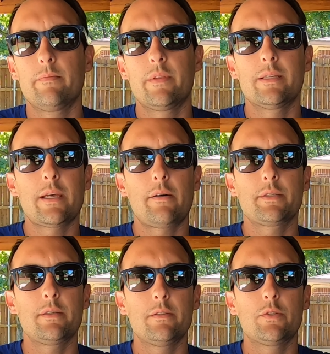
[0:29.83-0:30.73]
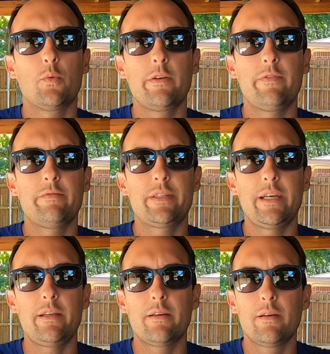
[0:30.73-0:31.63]
this house in
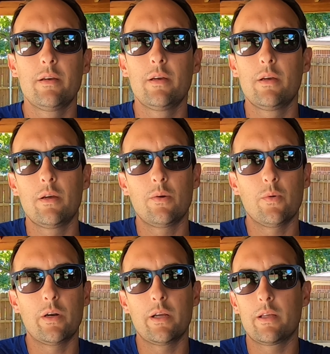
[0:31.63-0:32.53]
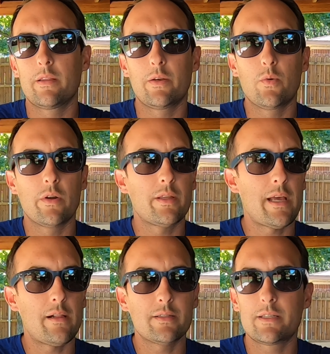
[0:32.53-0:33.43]
2015. We're in the North
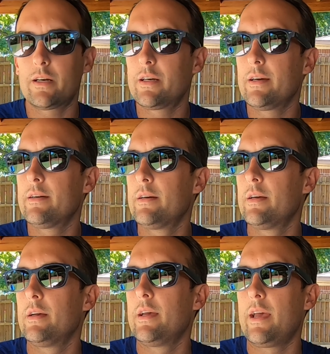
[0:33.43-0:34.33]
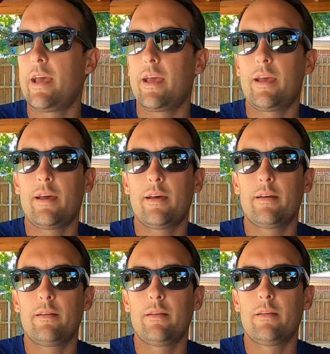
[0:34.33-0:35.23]
Dallas area,
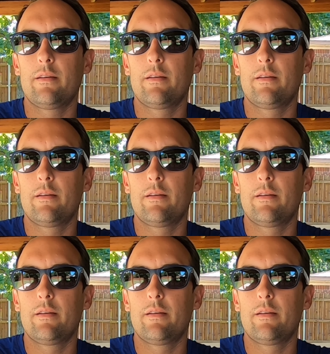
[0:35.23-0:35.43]
and